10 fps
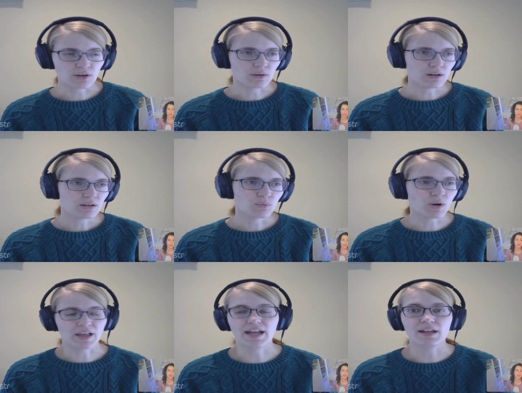you go,
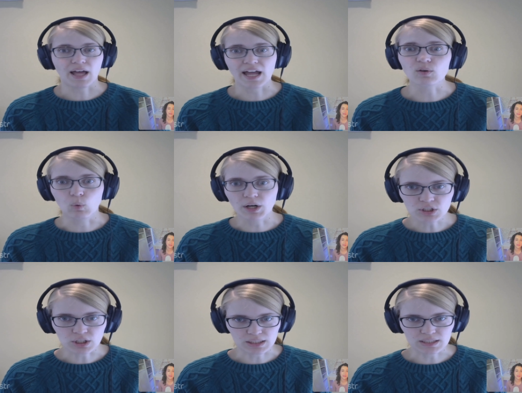well, I had one
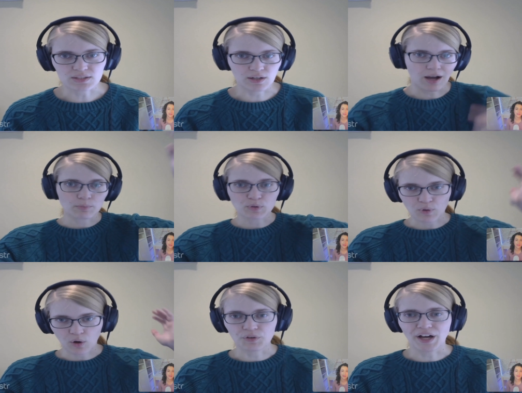cookie, so now I blew
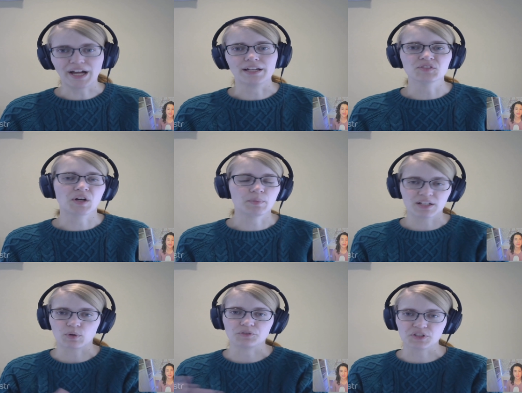the whole diet, so I may
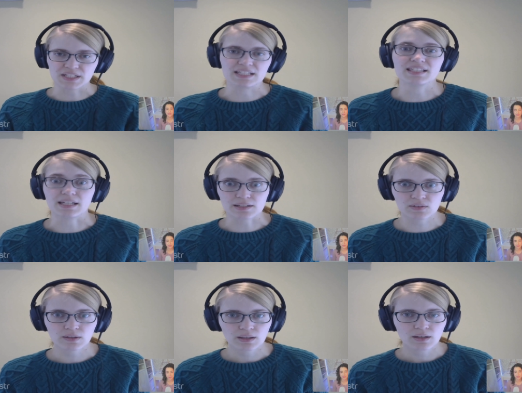as well just eat
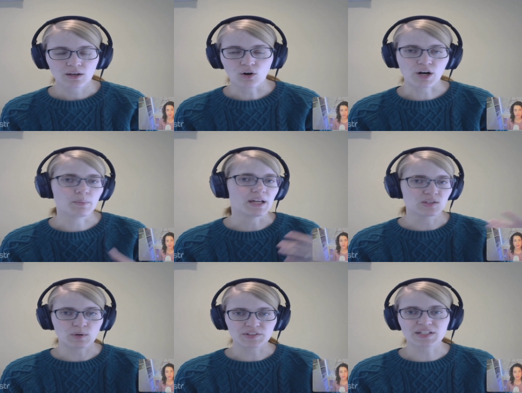6. Or I may
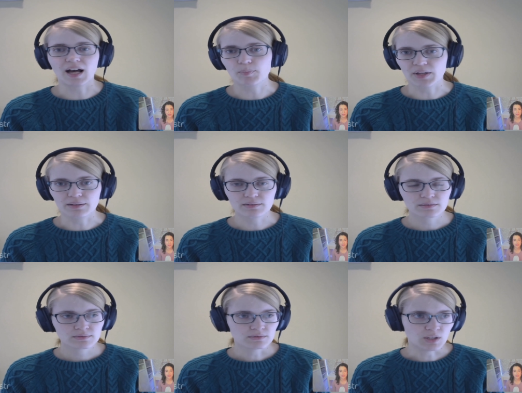as well stop at,
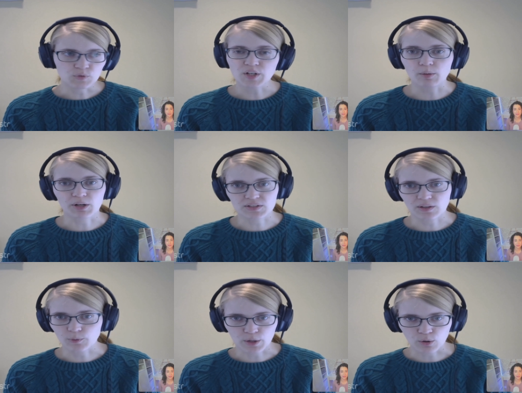you know, Starbucks
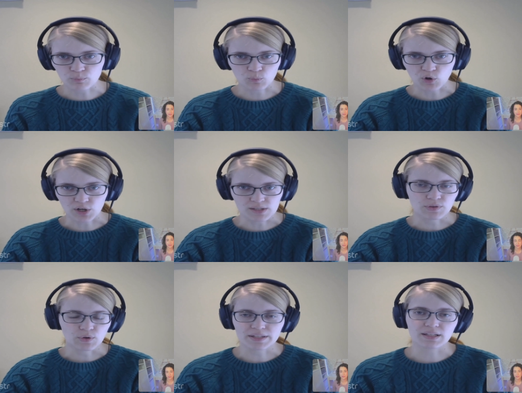on the way home from work,
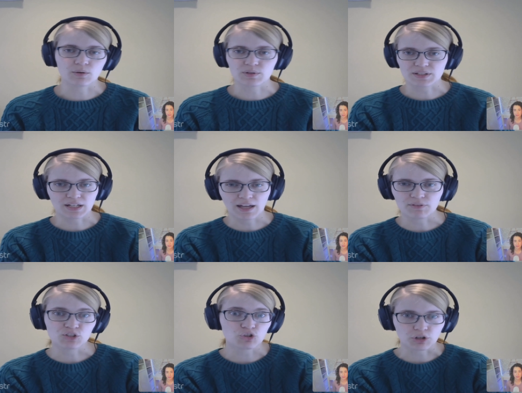even though I said I wasn't going to have
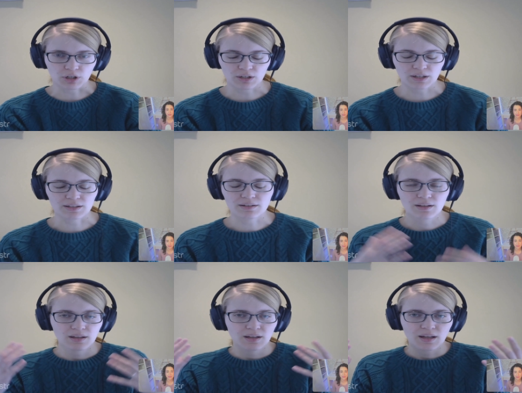any sugar. And
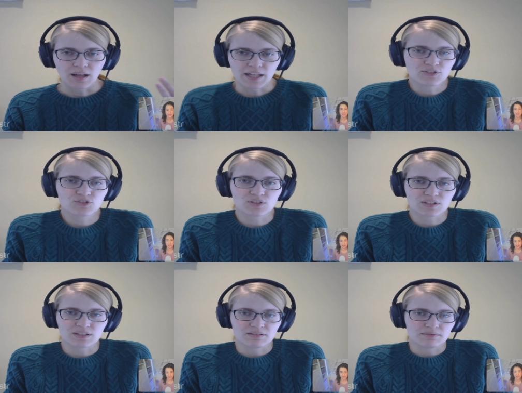it's
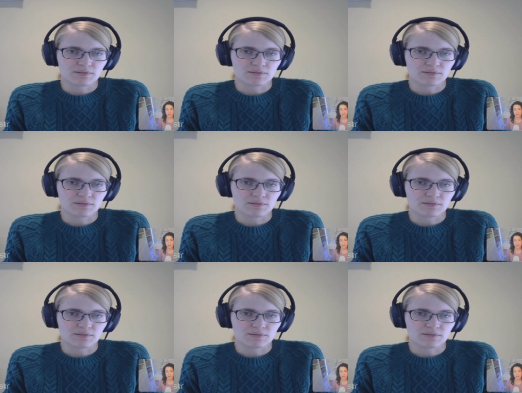just